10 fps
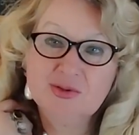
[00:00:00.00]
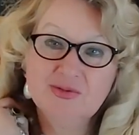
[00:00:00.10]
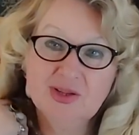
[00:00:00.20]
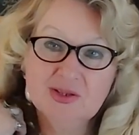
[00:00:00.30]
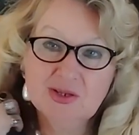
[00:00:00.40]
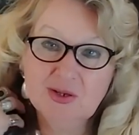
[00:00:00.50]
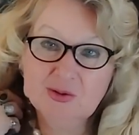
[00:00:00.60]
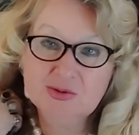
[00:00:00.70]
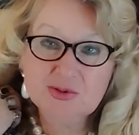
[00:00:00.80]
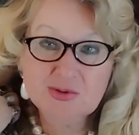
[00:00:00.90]
very
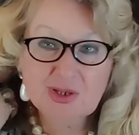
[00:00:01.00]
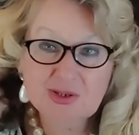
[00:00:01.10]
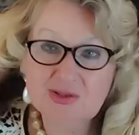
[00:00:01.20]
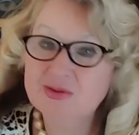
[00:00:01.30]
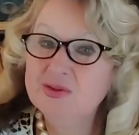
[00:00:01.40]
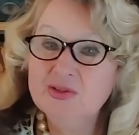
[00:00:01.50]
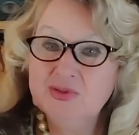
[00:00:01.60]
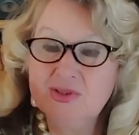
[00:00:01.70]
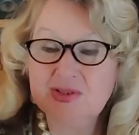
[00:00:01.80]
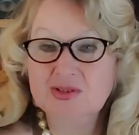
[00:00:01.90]
close to her, uh,
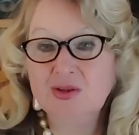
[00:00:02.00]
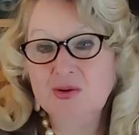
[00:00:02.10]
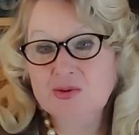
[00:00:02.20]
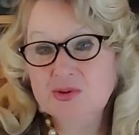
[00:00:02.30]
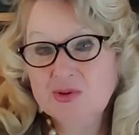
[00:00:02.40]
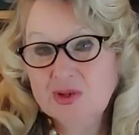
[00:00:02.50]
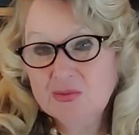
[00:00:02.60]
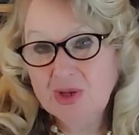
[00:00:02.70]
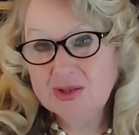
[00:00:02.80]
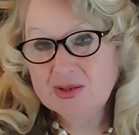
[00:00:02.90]
Tiffany is close to her
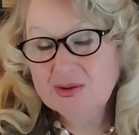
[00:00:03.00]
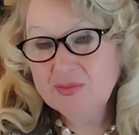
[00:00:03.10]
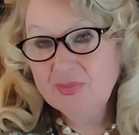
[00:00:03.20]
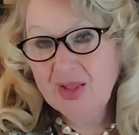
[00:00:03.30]
mother,